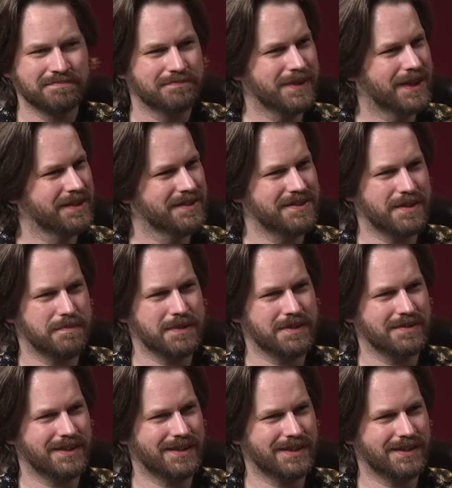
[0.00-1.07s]
because him
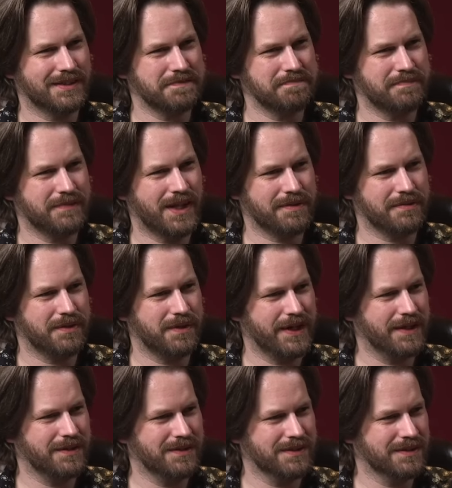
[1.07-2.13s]
and uh, Catherine
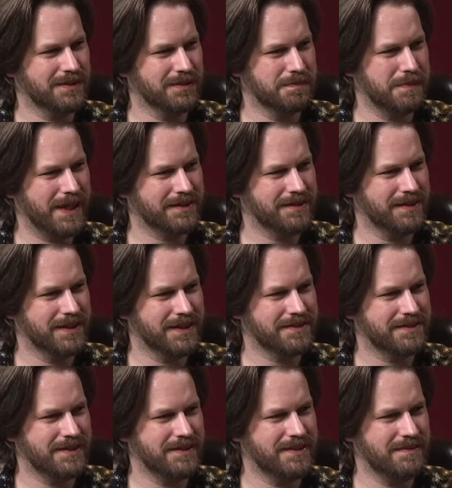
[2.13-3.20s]
O'Hara go back to the S
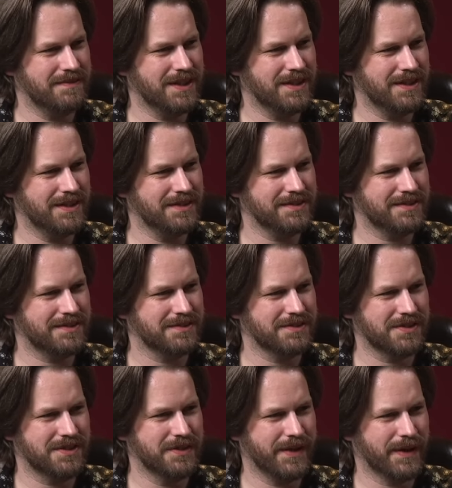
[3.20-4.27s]
C T V days, so
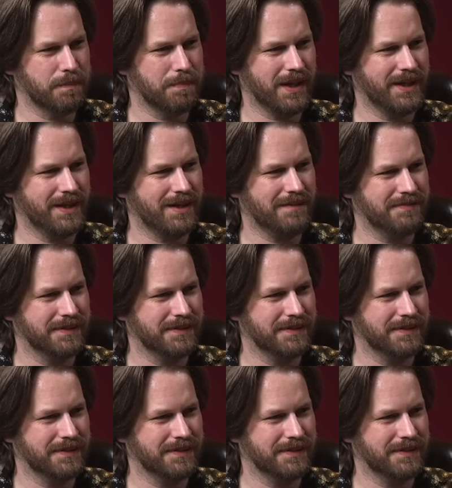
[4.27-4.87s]
she knew how to play off